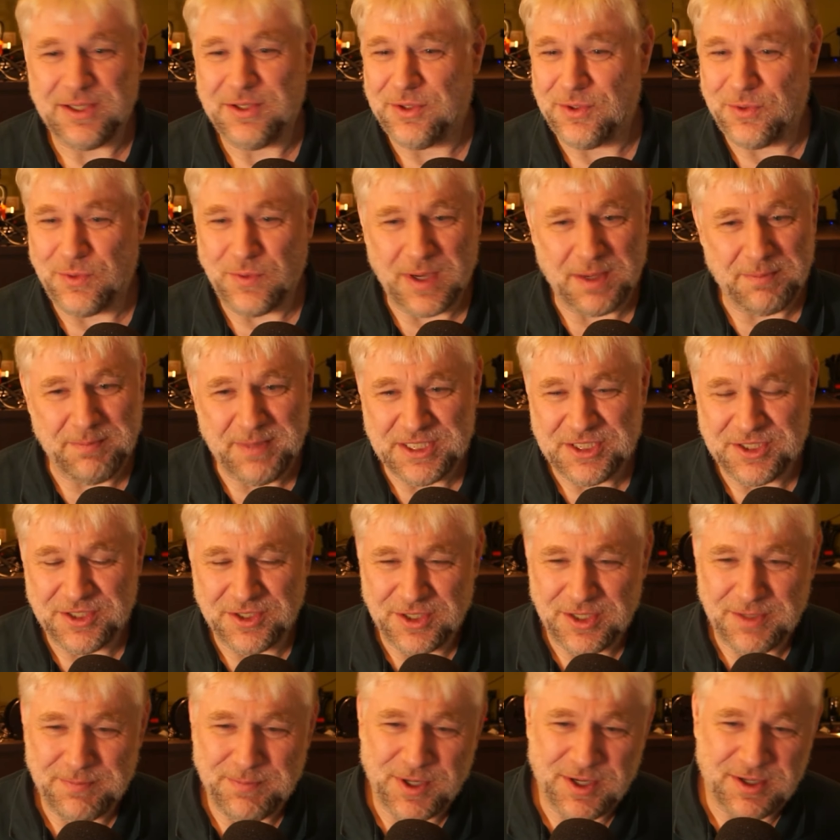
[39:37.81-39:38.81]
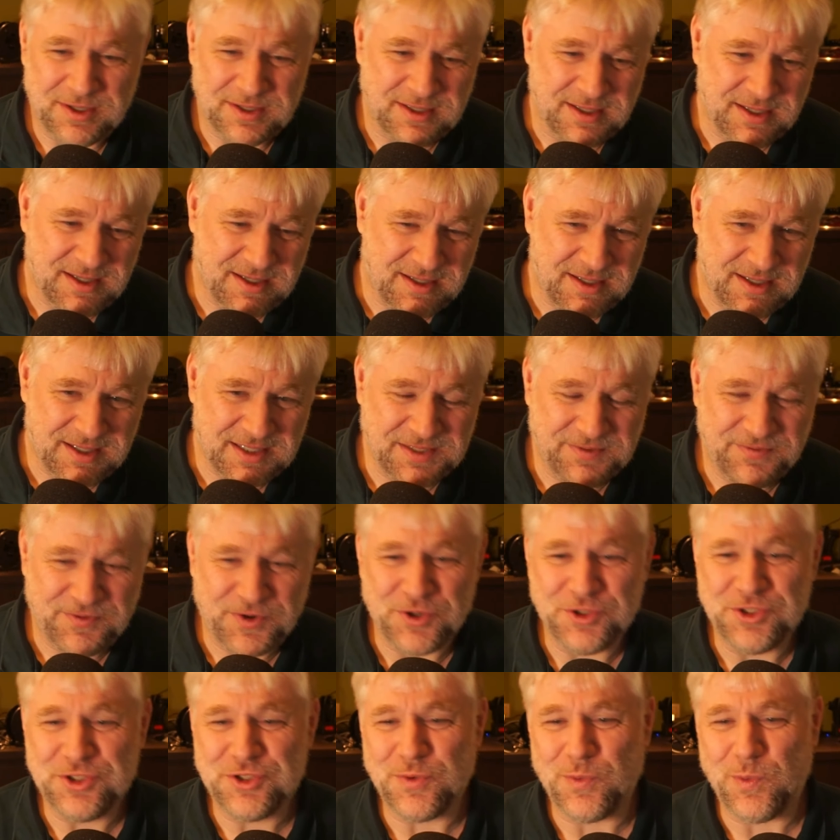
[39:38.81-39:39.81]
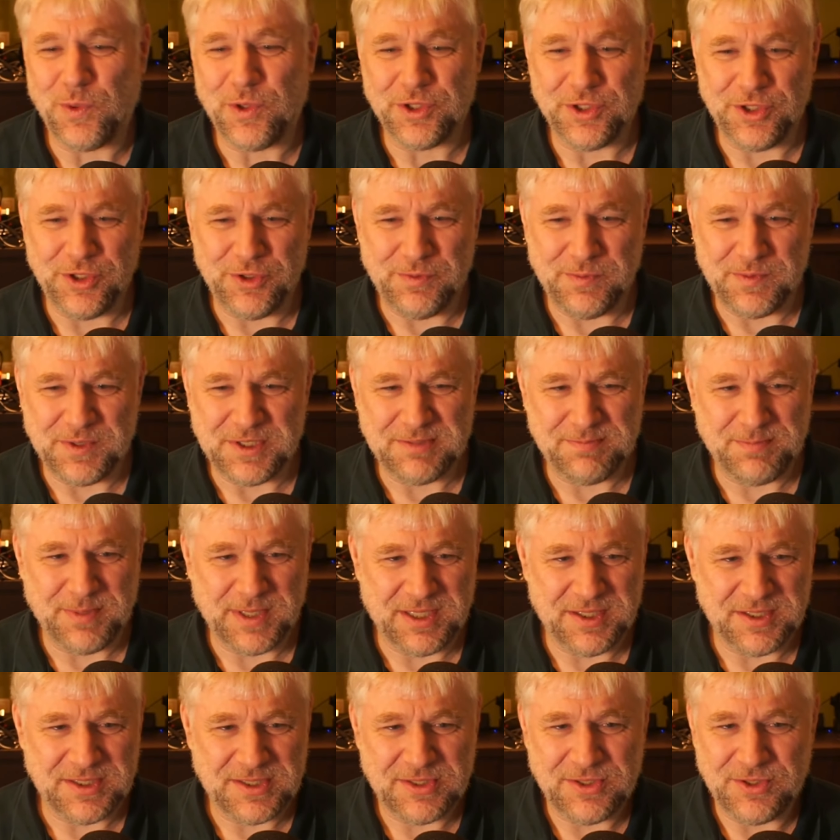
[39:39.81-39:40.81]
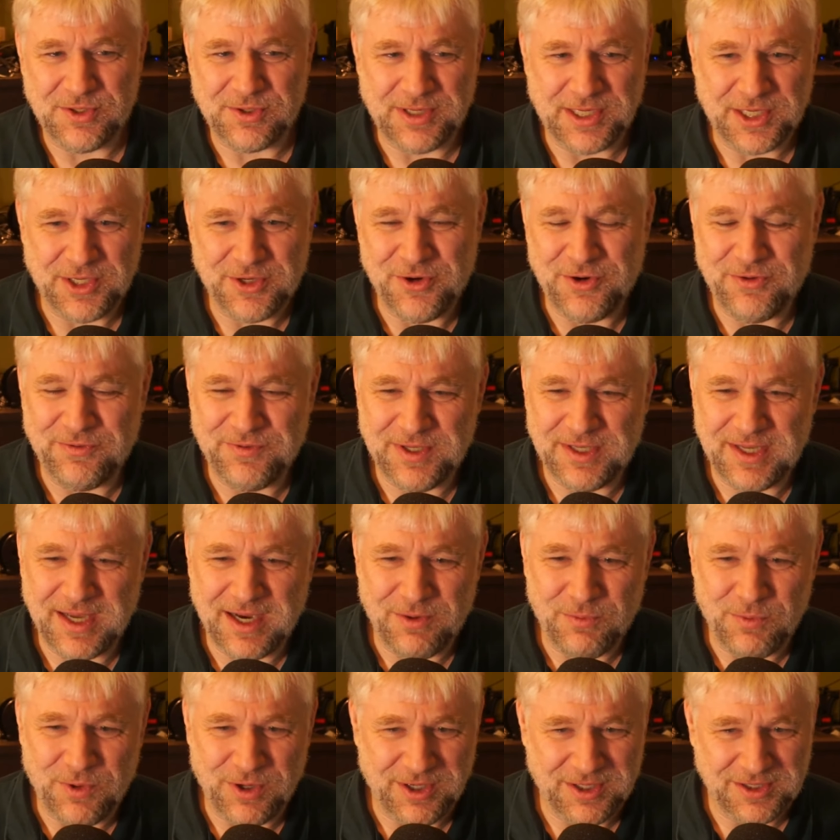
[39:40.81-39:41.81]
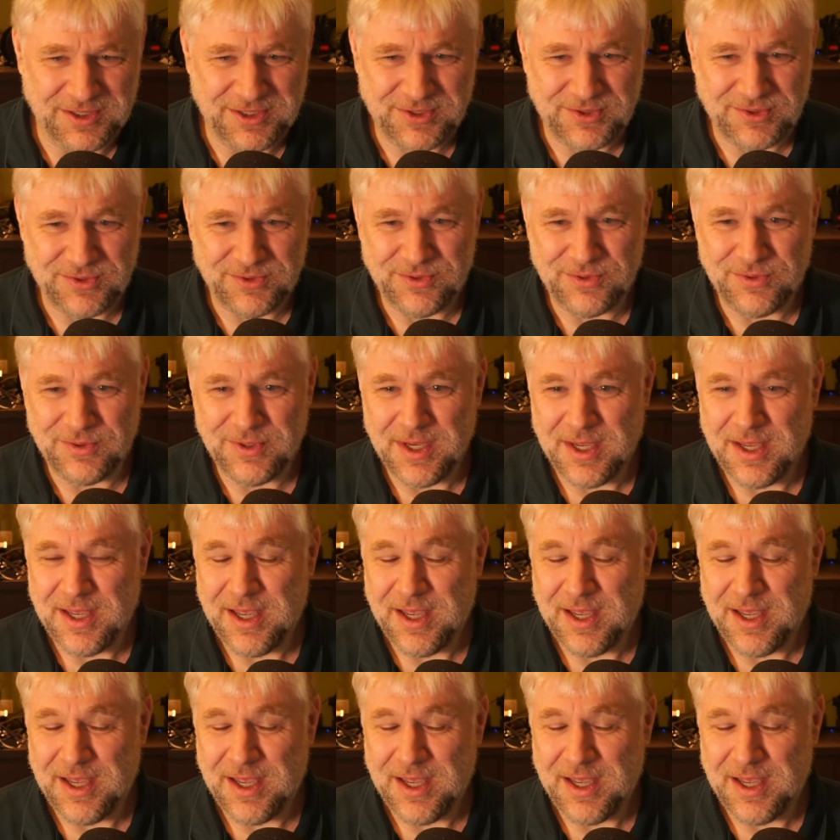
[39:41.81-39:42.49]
you know i mentioned on the podcast virtual humans because during covid i wanted to